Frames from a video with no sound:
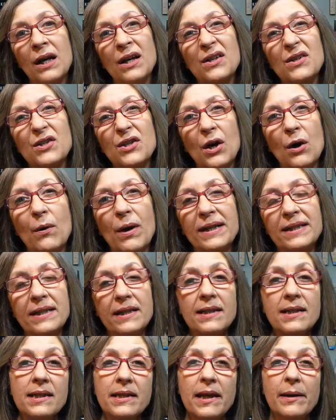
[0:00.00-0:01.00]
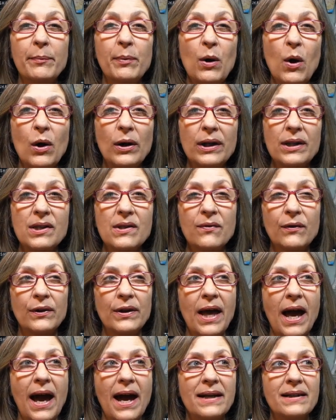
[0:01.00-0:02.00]
So I did skip August for
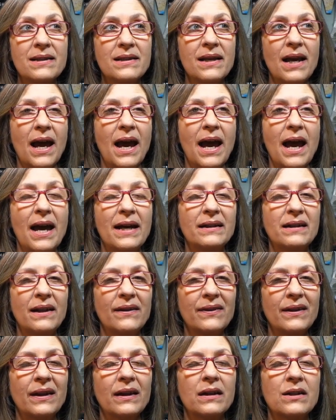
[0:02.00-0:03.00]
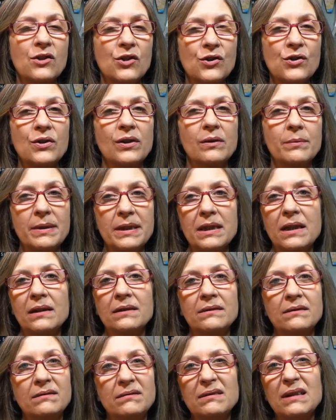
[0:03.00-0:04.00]
that, and I think it's just going to be
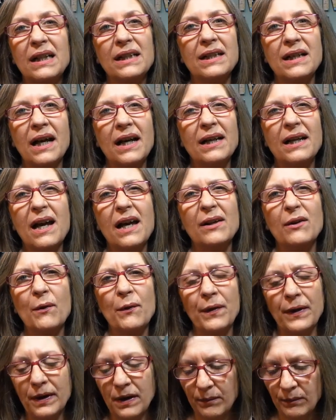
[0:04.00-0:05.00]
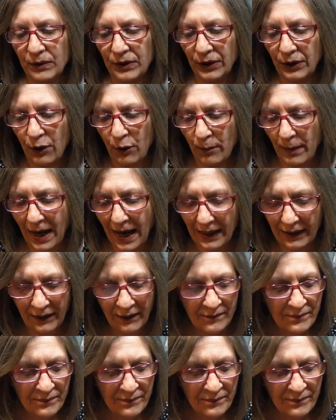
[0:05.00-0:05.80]
done. I, I, I don't think I'm going to go back.